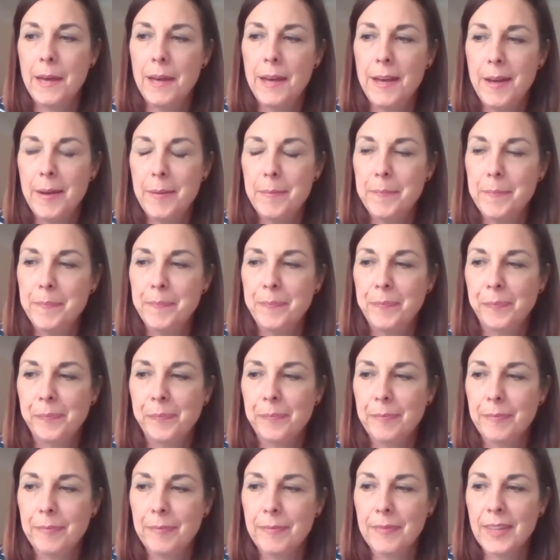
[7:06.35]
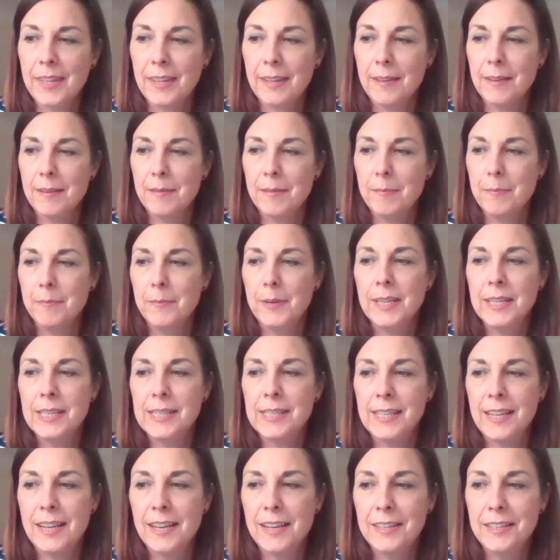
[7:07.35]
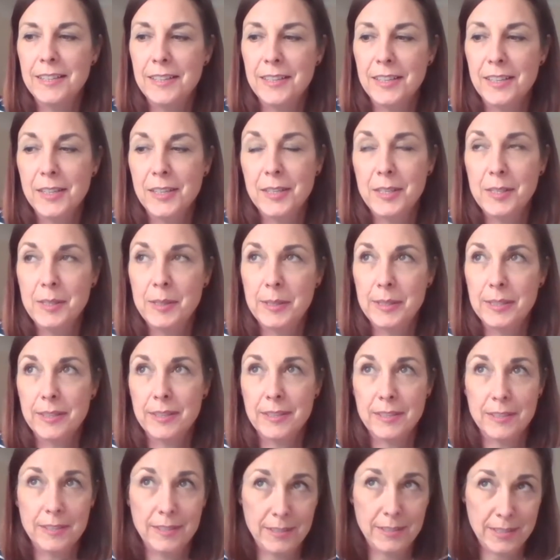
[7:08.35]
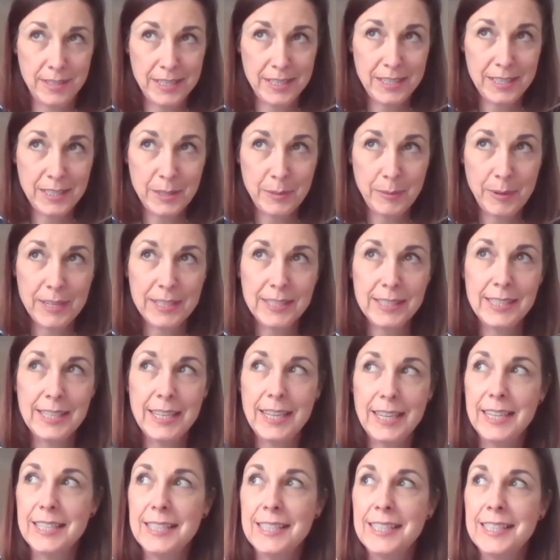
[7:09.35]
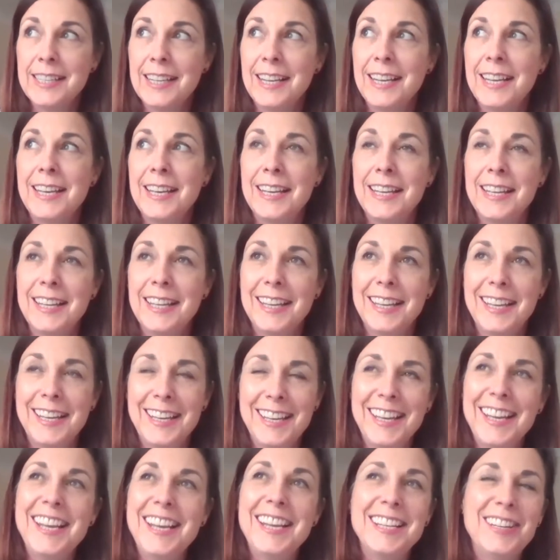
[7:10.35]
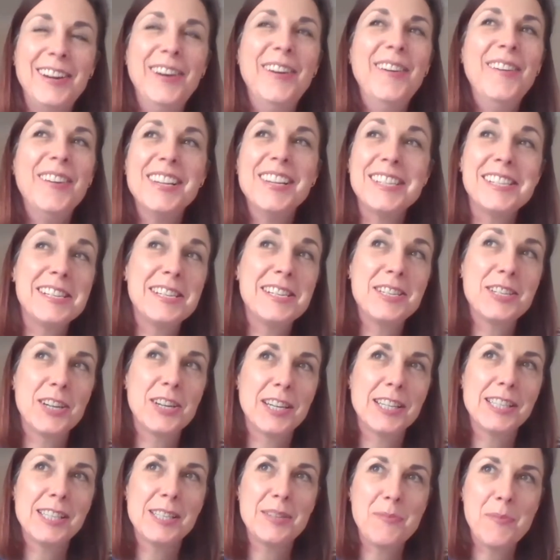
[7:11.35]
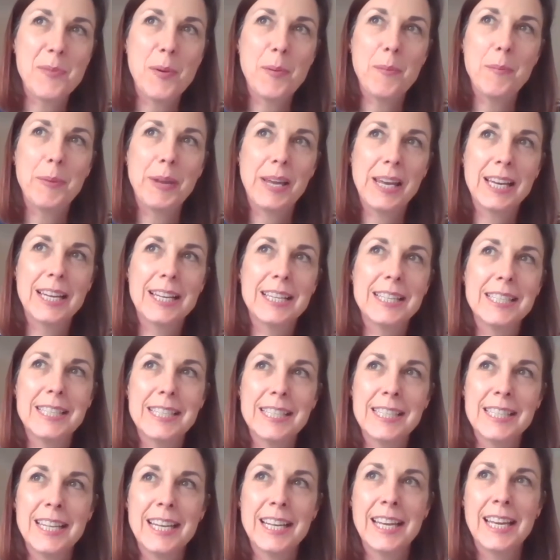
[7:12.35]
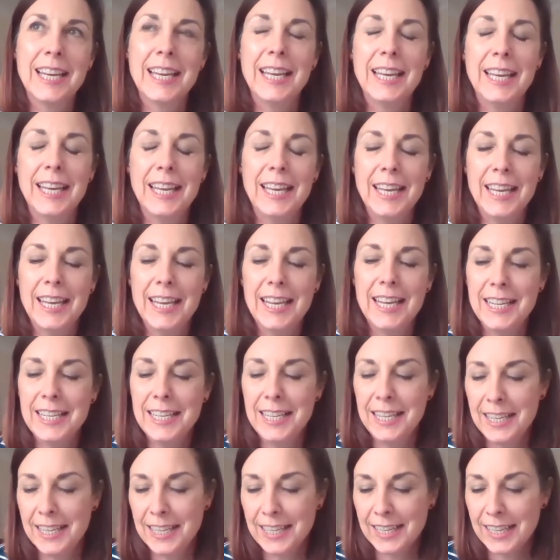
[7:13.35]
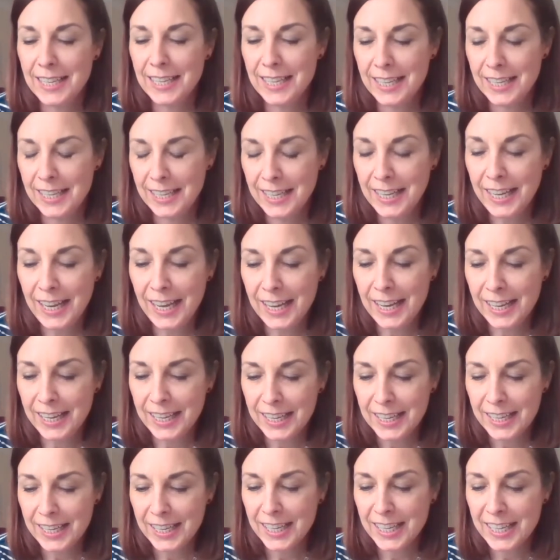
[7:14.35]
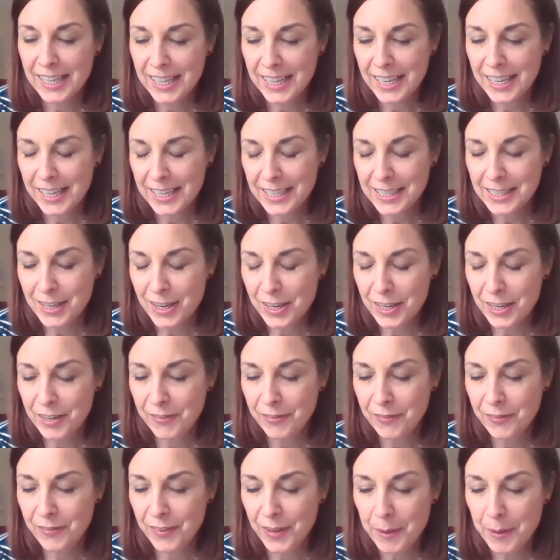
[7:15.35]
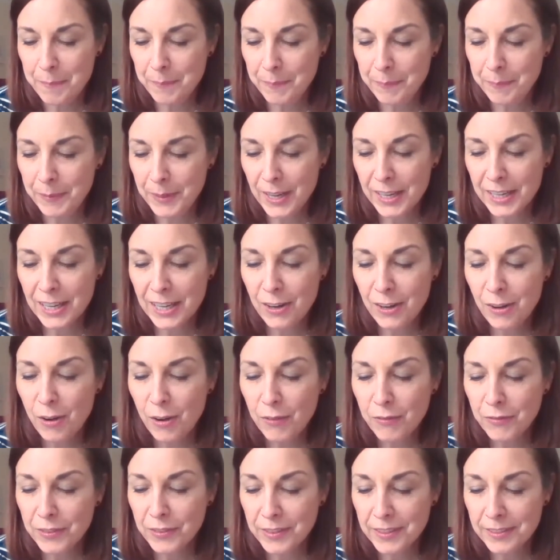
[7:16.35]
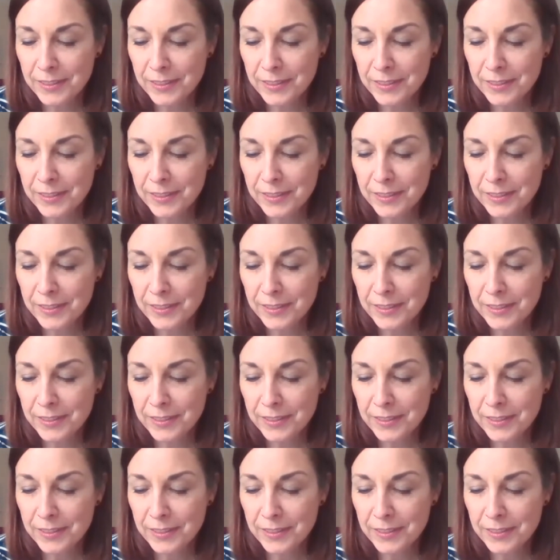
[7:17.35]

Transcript: My son, who's in his 20s, he's always an interesting one, because he's kind of like a lot of